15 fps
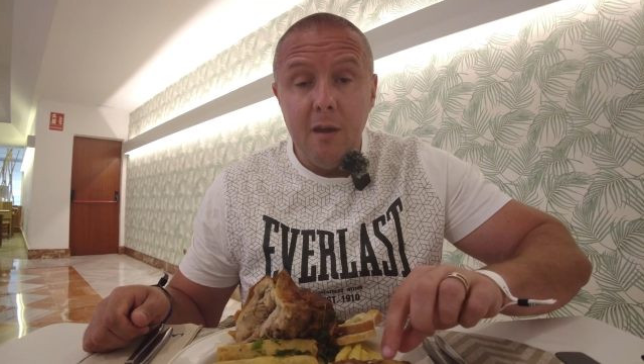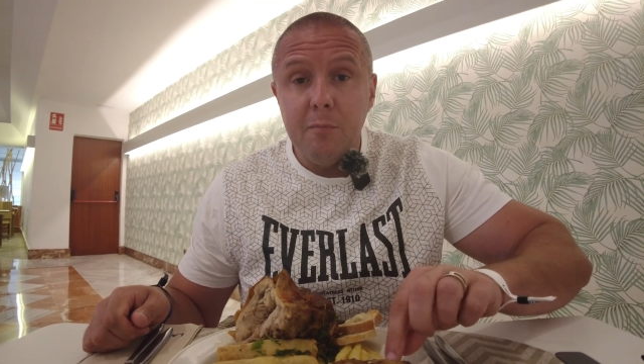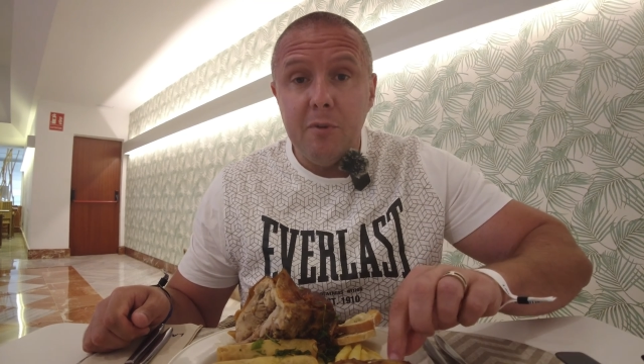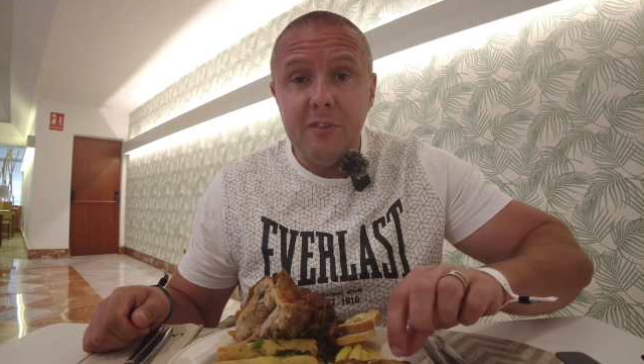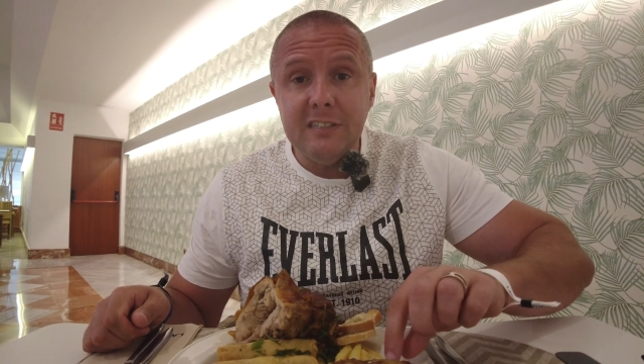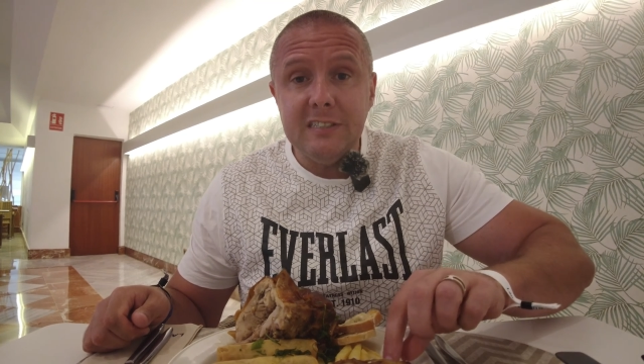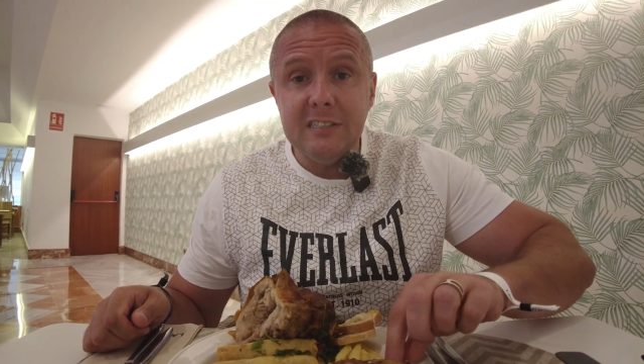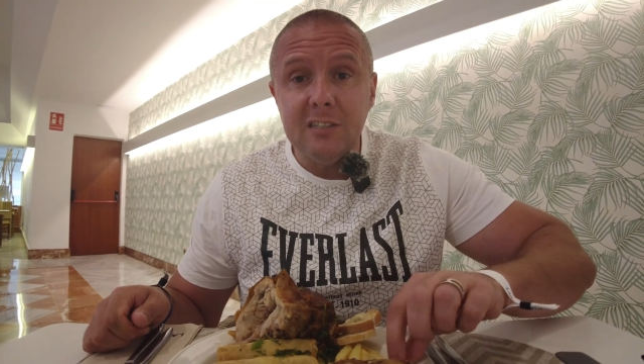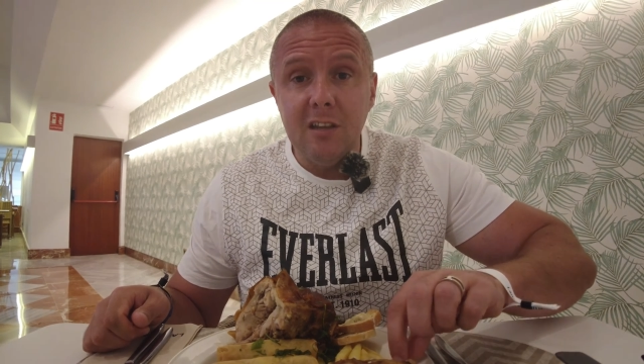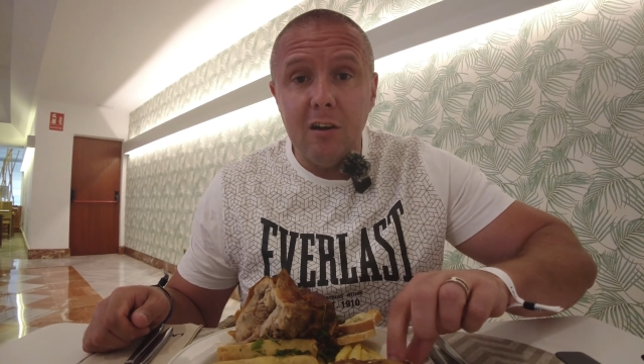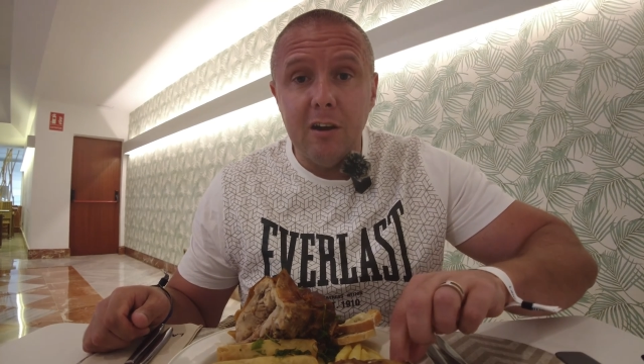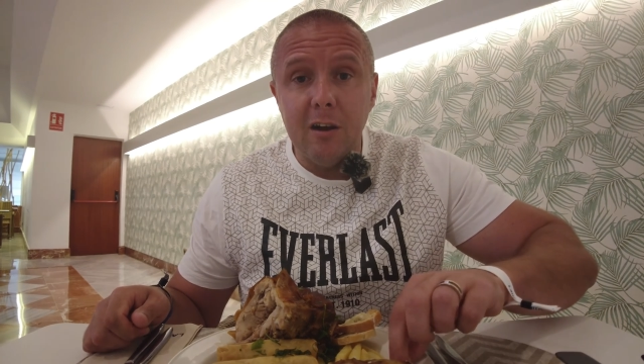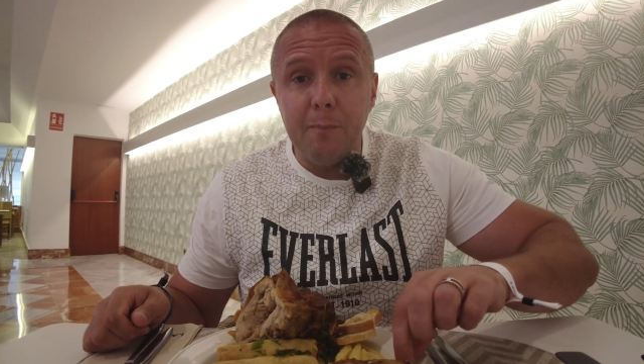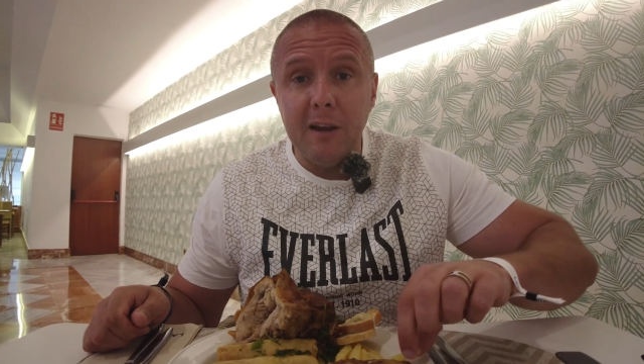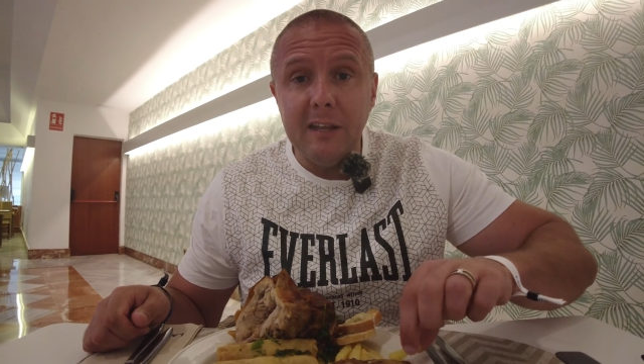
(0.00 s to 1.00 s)
But this is not
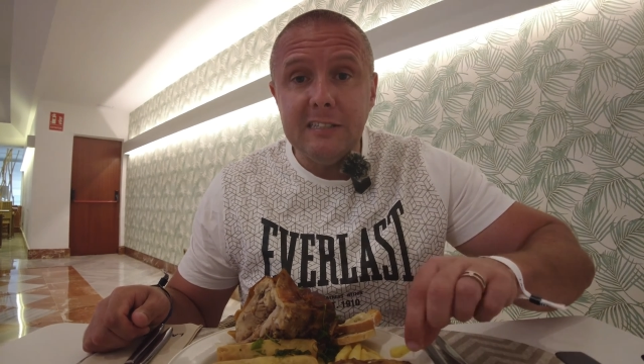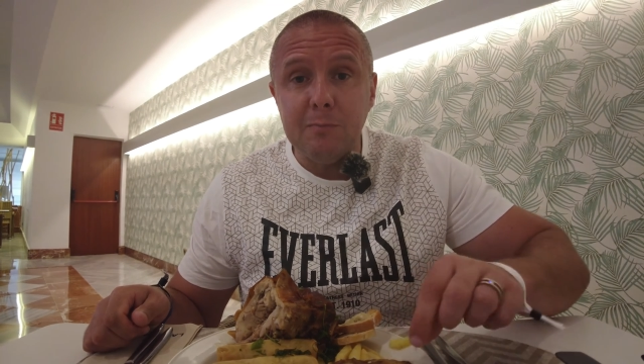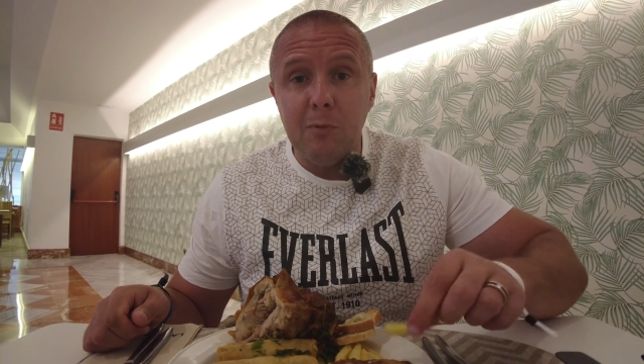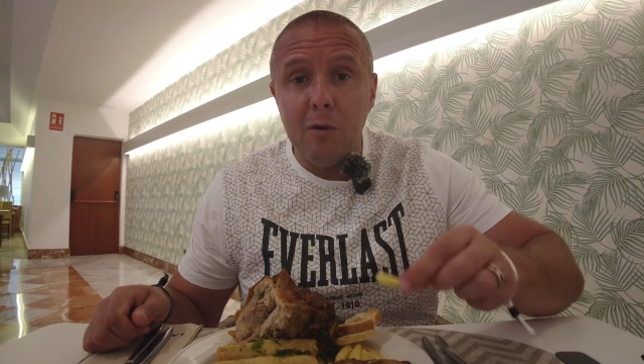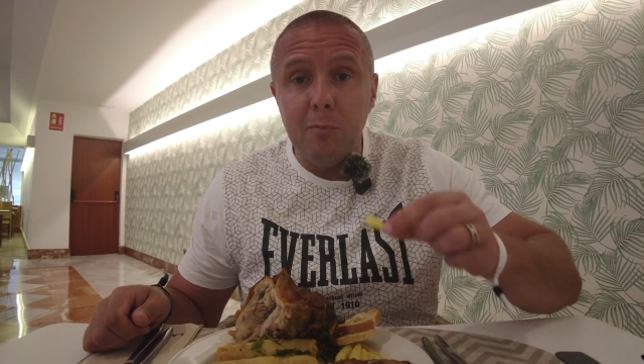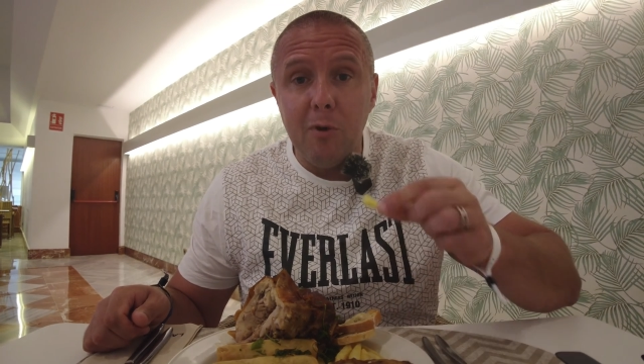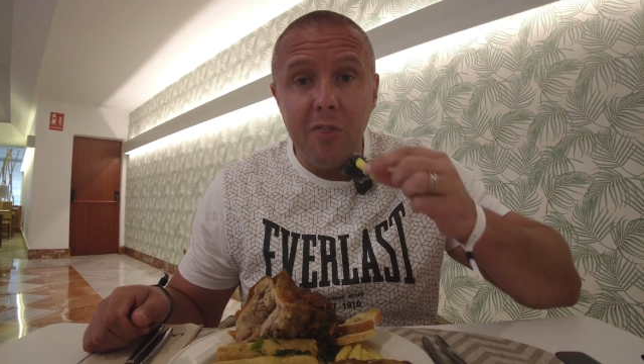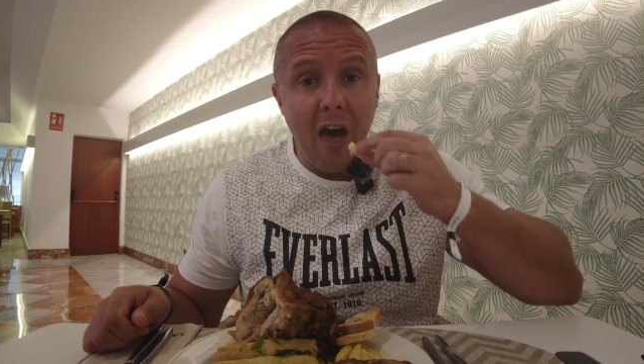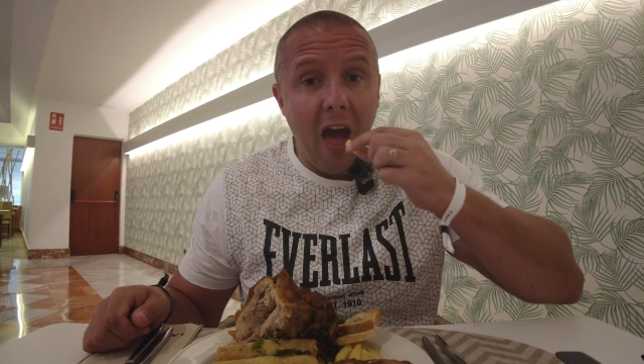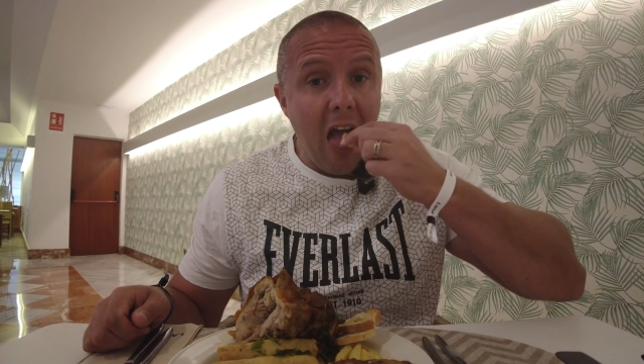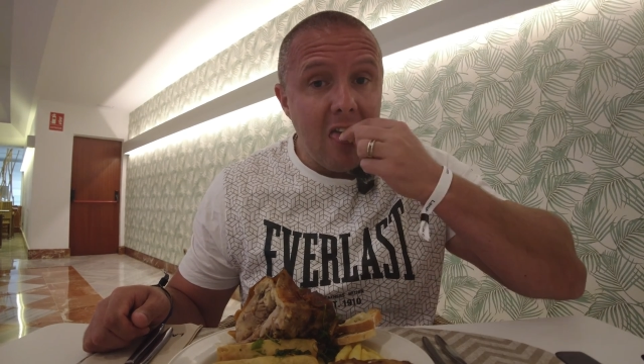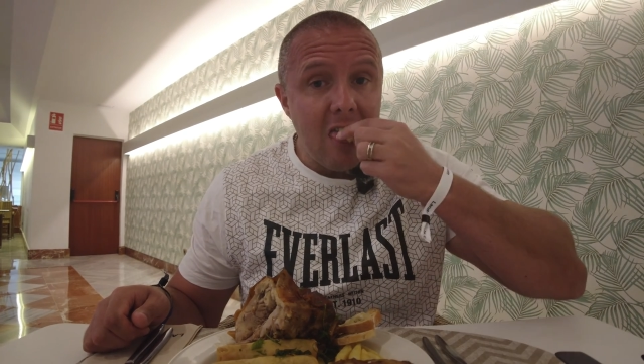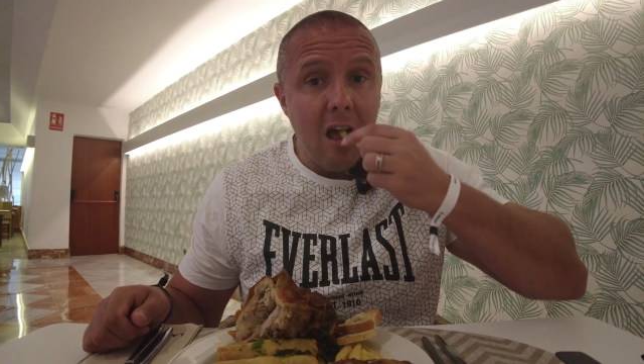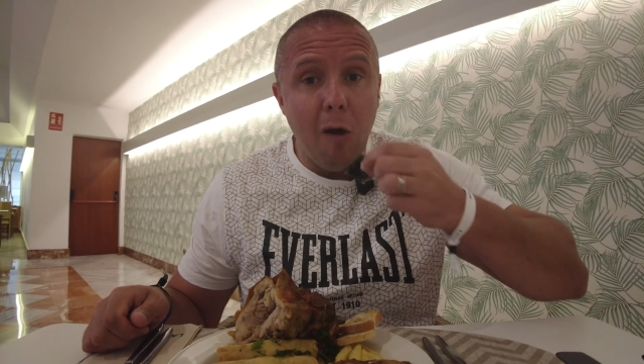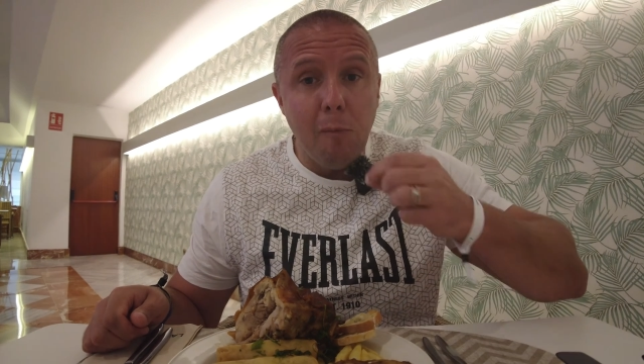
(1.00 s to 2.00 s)
going to please my mother,
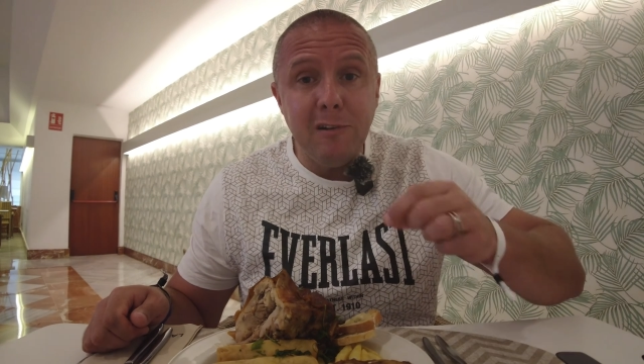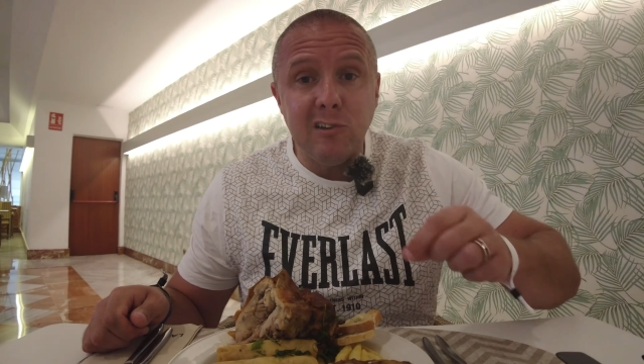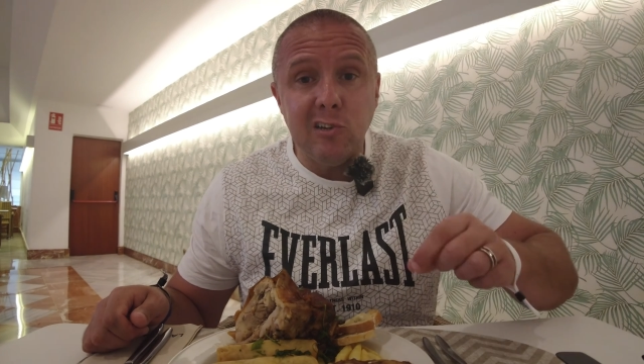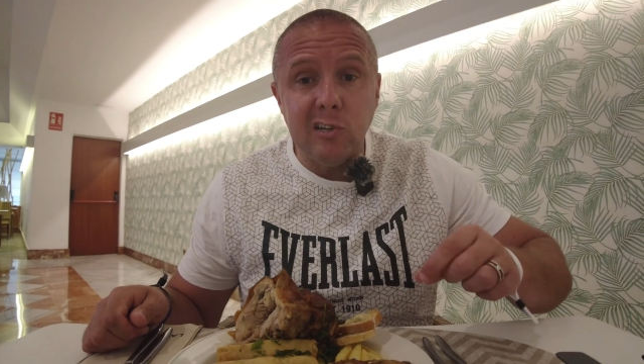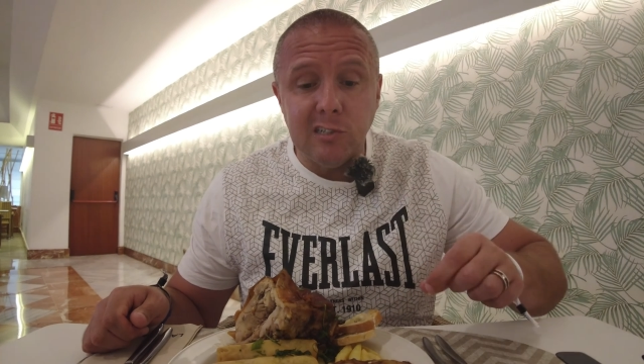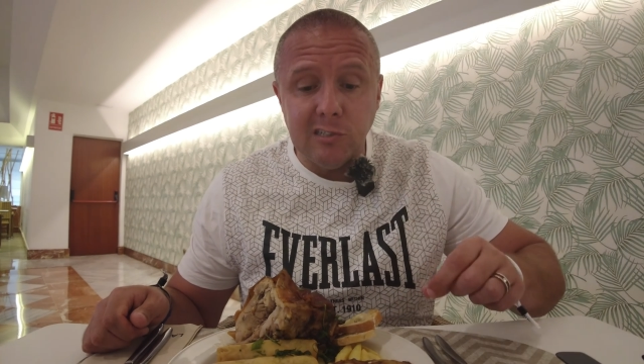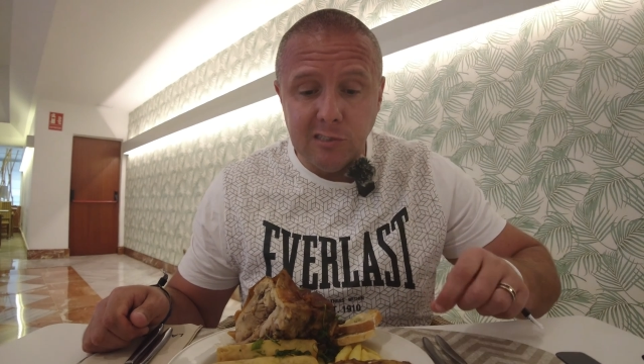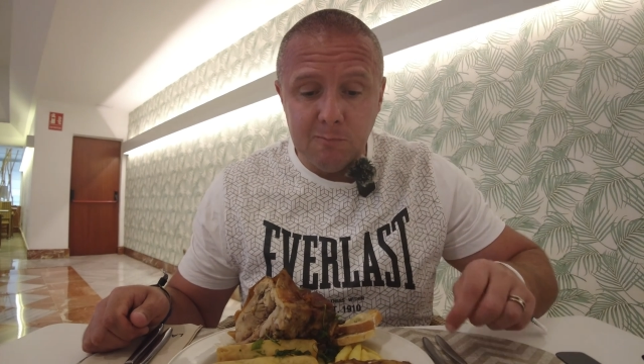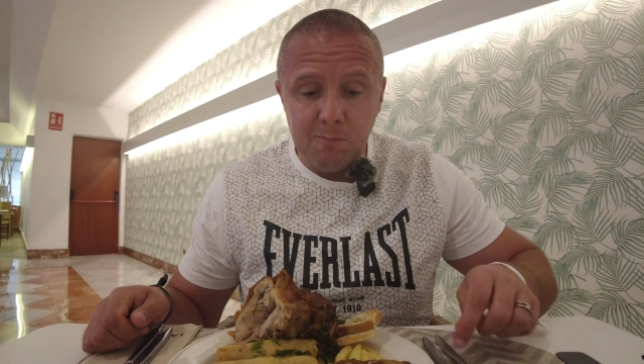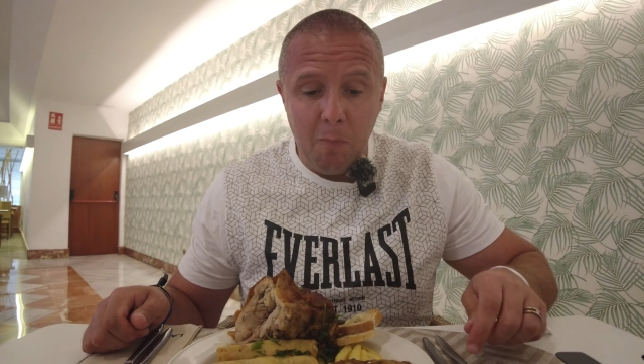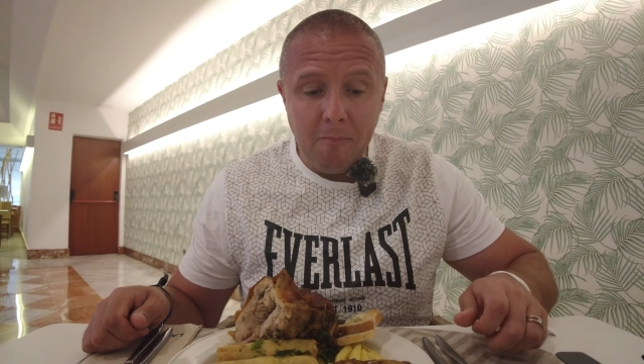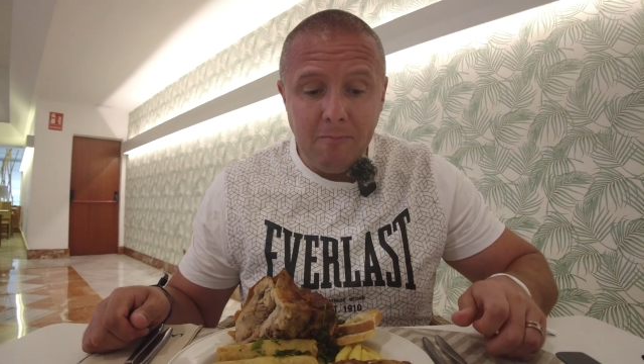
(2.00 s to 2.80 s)
because